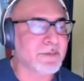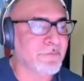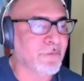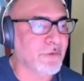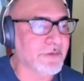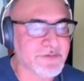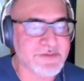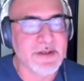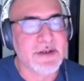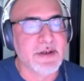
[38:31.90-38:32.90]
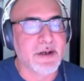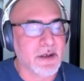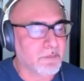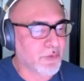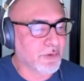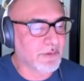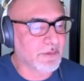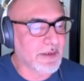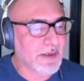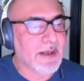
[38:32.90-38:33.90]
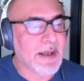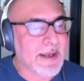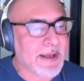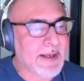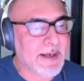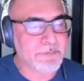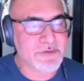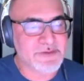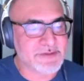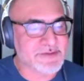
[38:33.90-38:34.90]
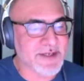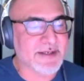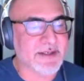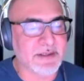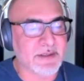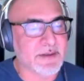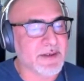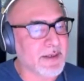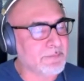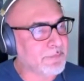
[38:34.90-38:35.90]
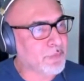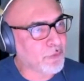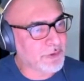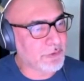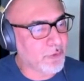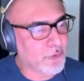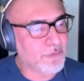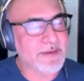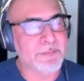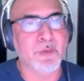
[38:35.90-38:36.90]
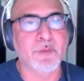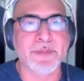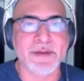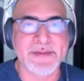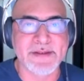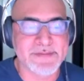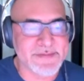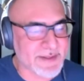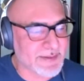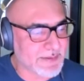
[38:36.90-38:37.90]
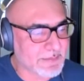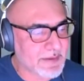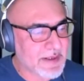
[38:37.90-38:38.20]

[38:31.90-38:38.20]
forest model, and I'm using the scikit-learn, and I'm importing all the appropriate things that I need,